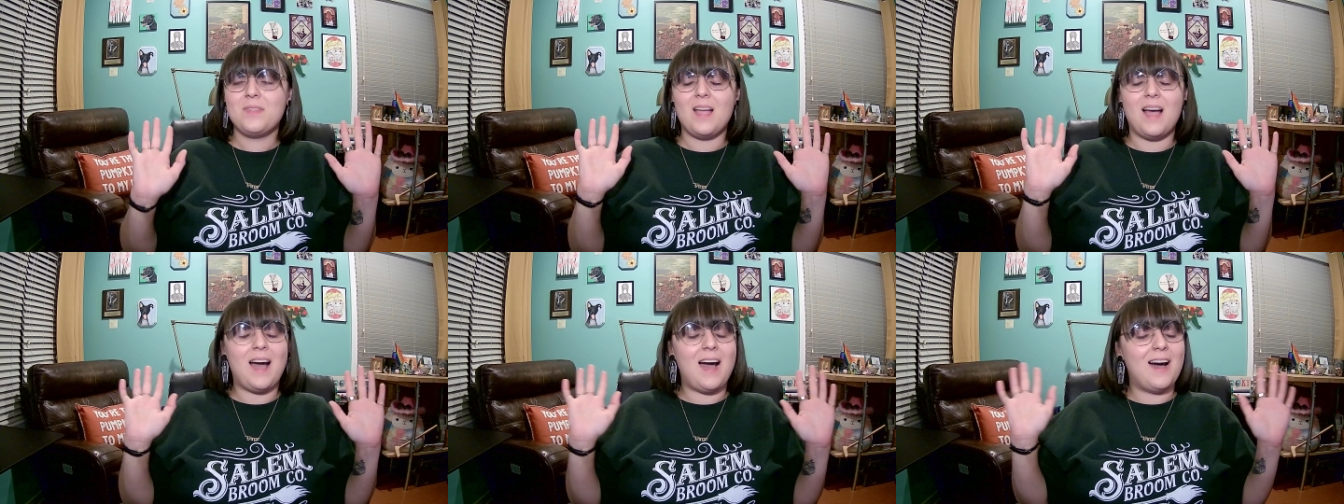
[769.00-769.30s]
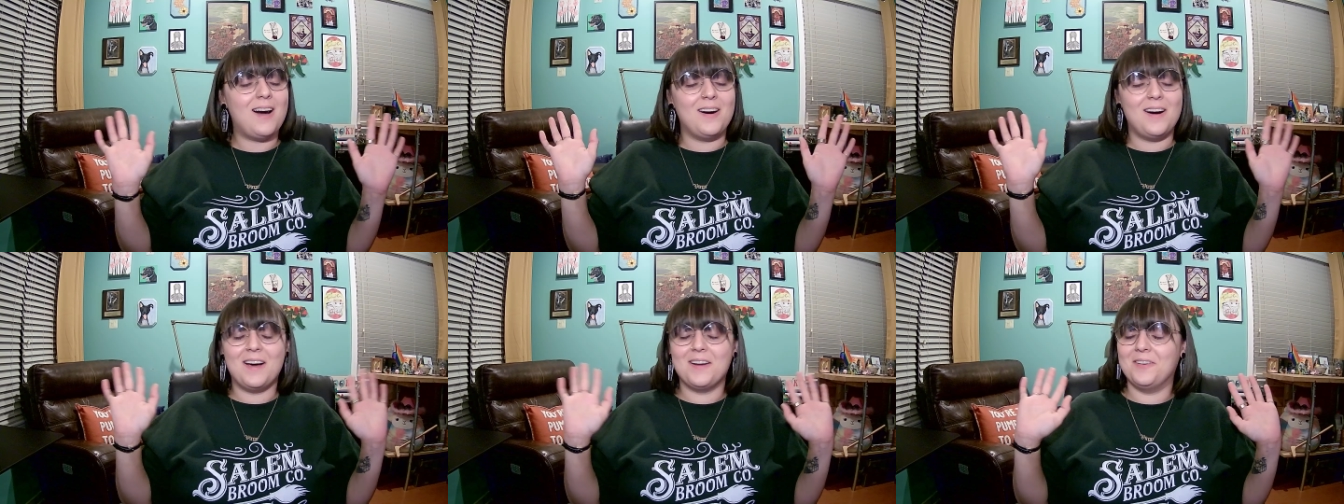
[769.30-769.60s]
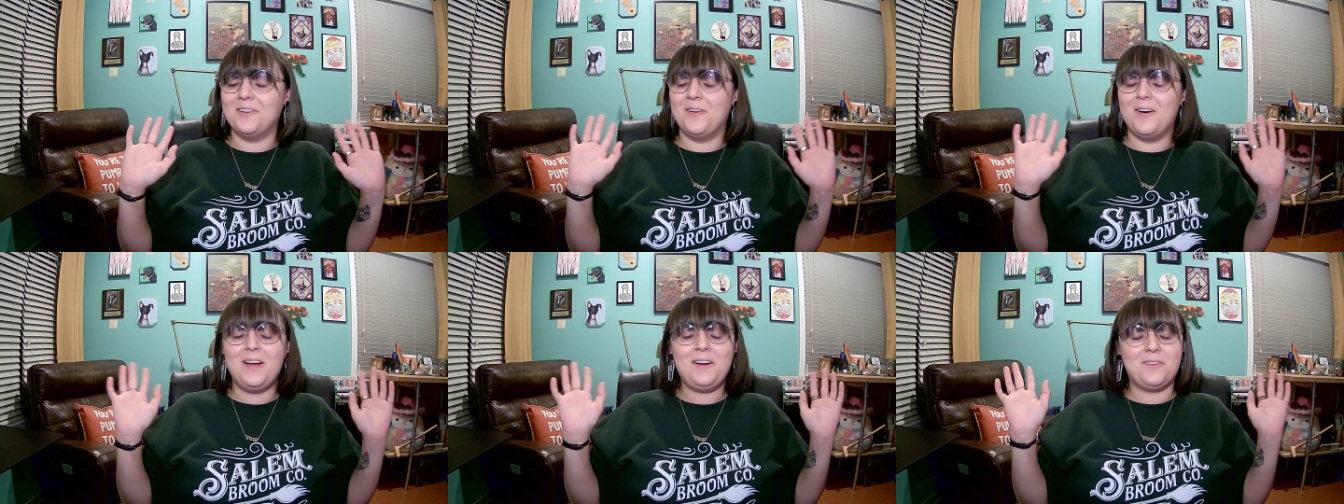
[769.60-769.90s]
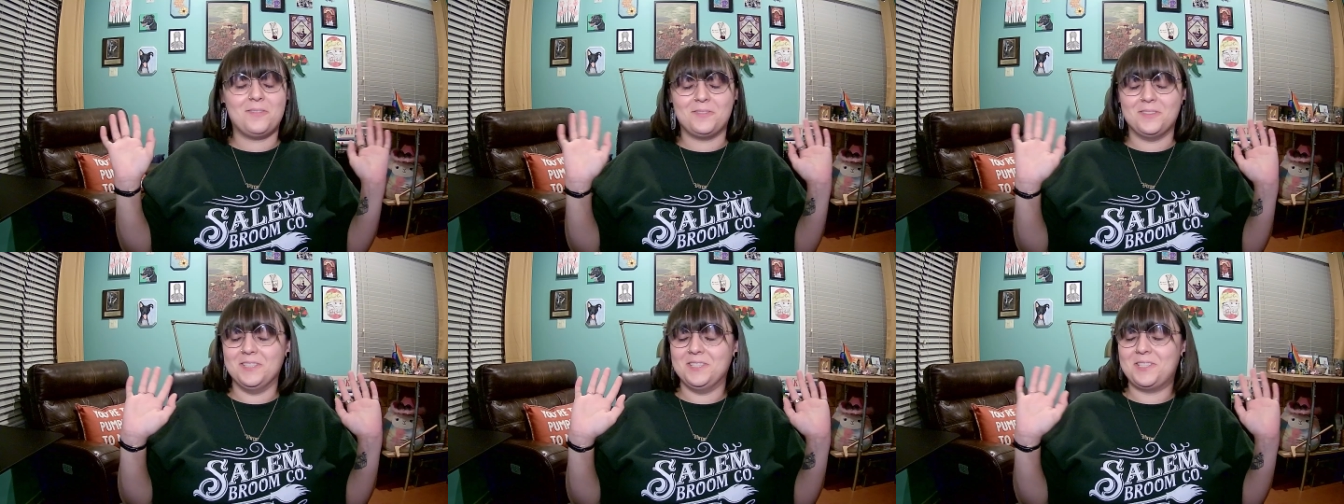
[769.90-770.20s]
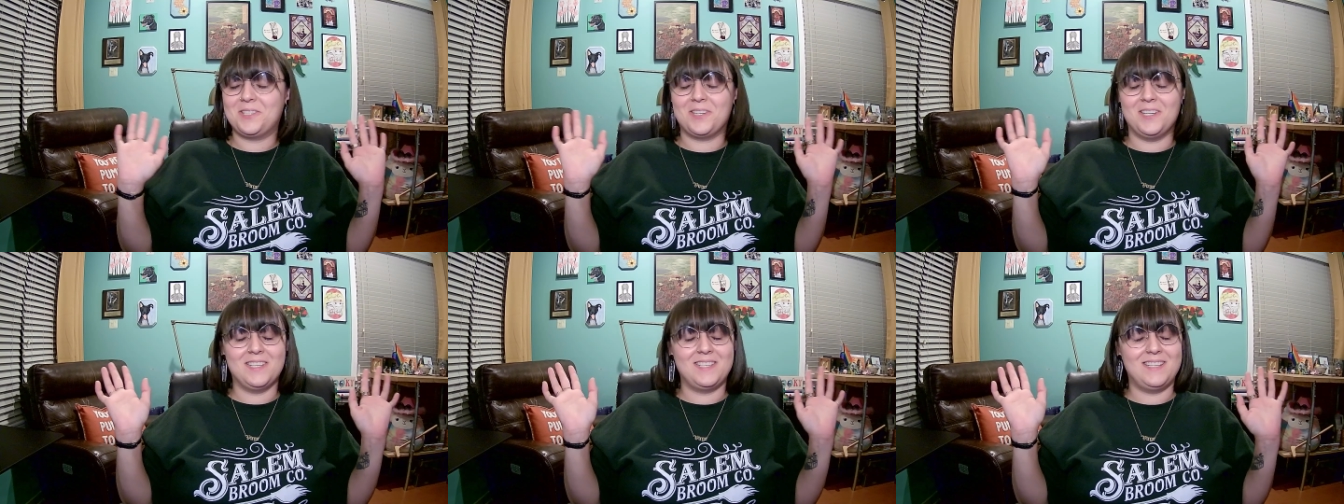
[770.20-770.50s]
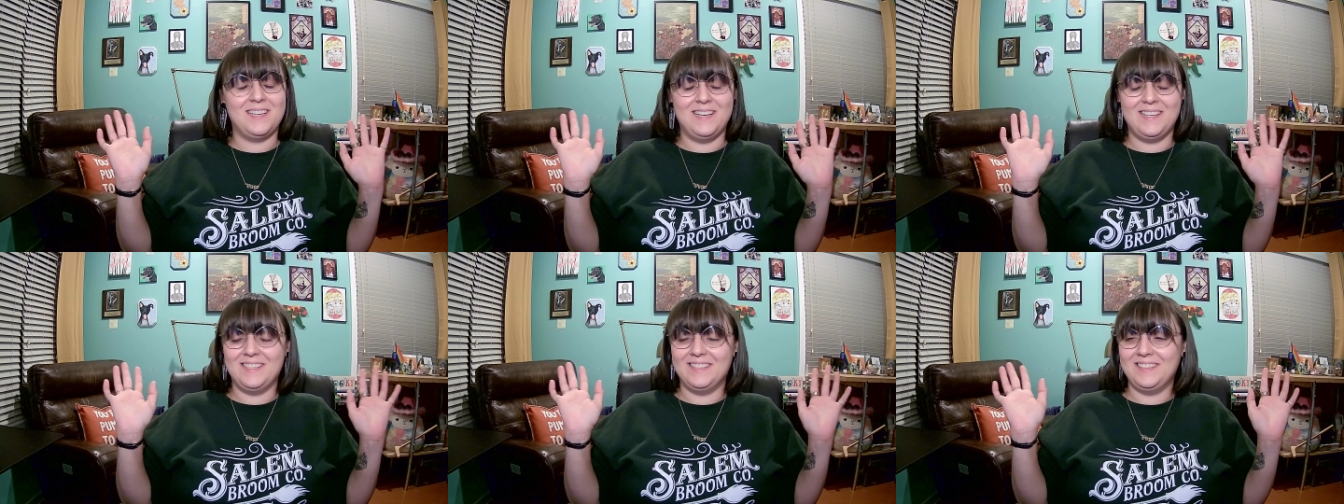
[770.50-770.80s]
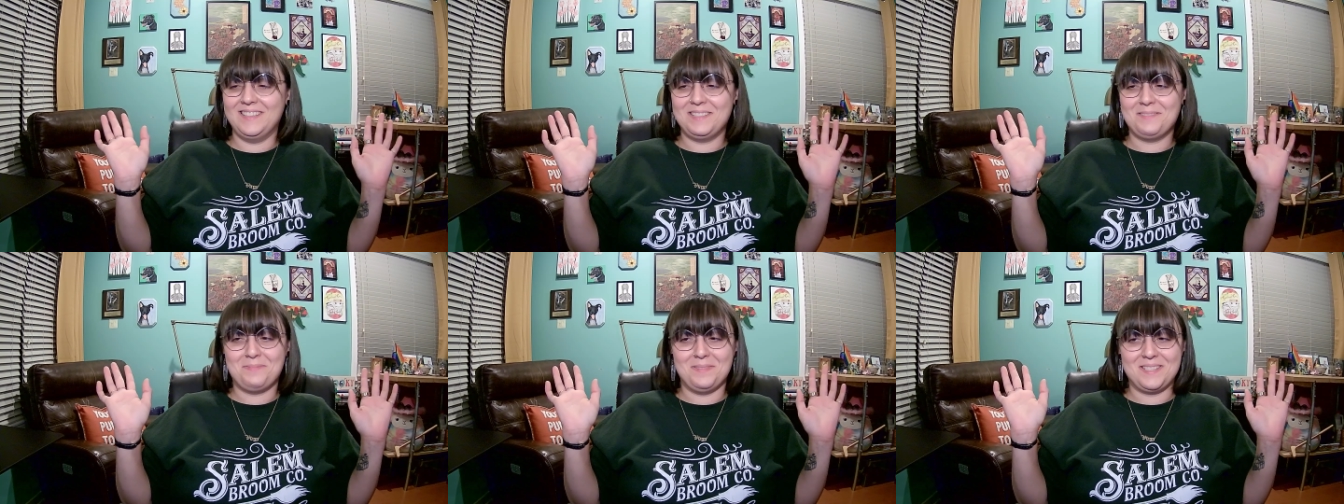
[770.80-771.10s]
I, I don't know, I don't really trust any of
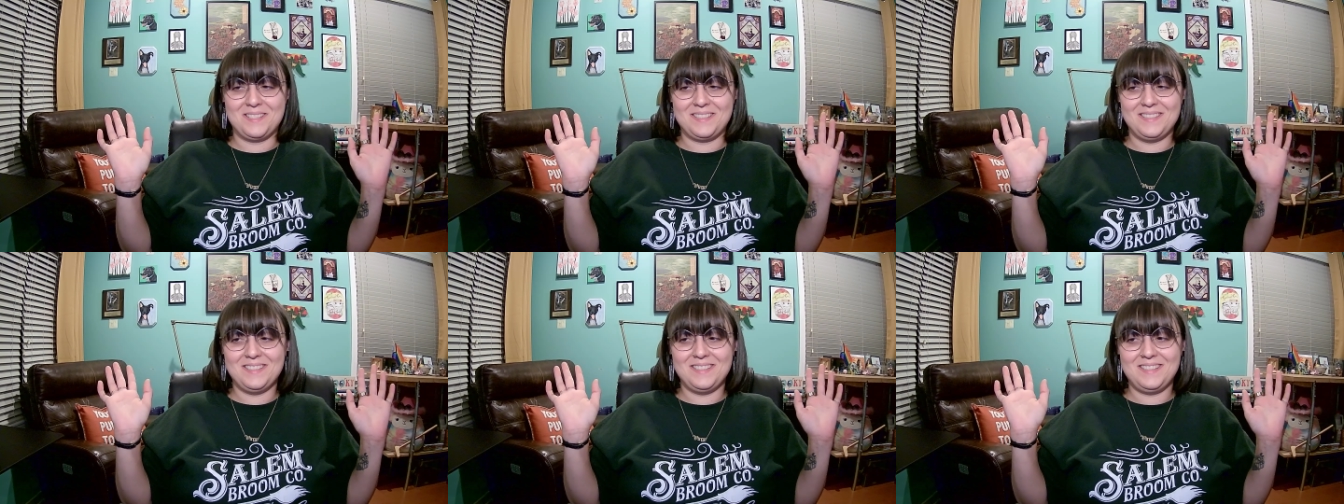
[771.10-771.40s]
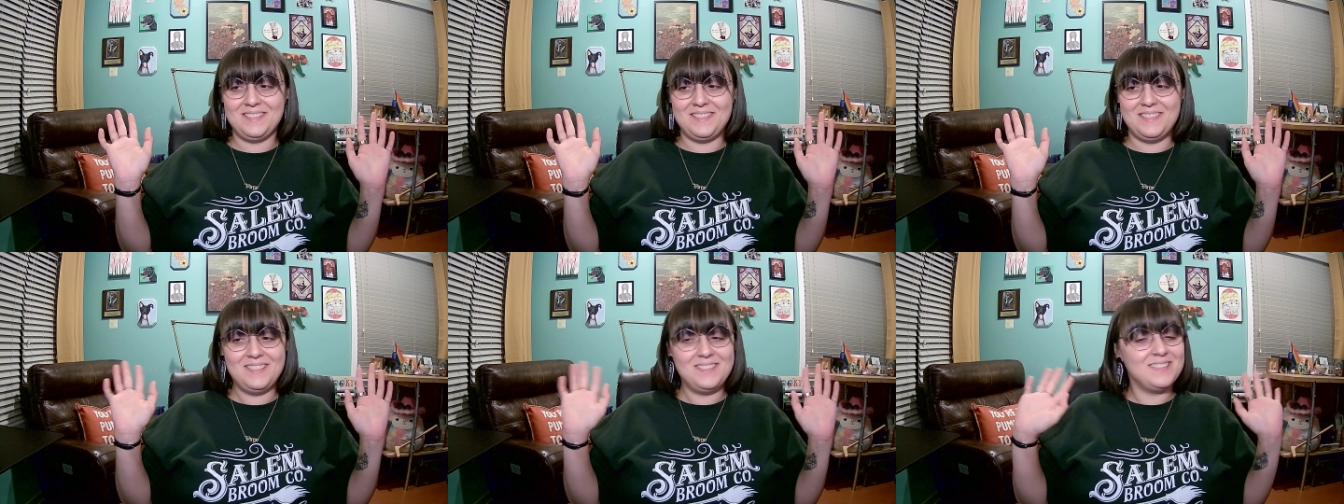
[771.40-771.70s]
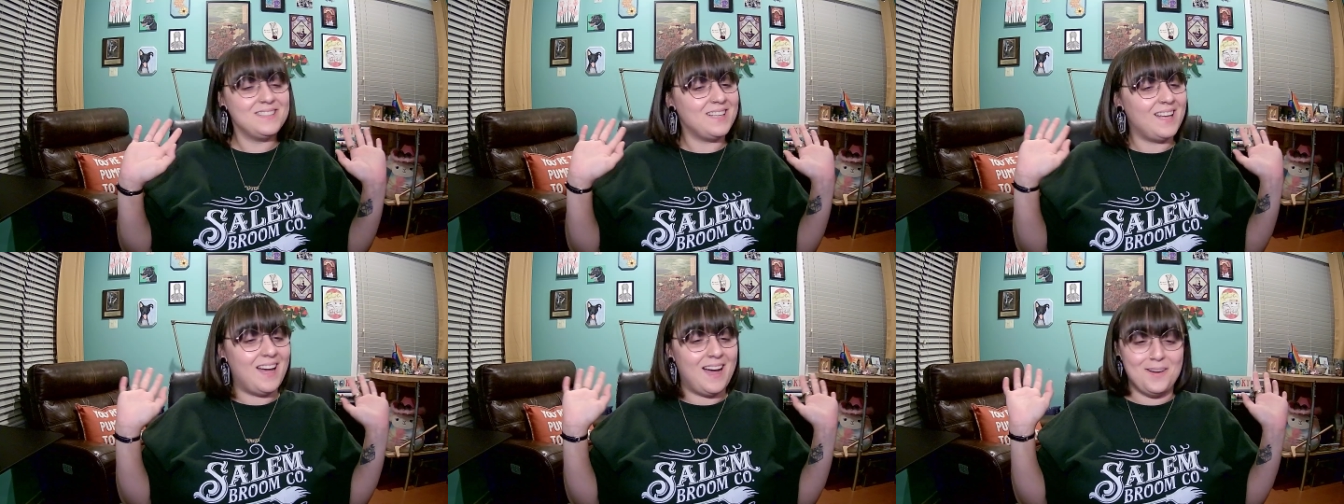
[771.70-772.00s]
these businesses.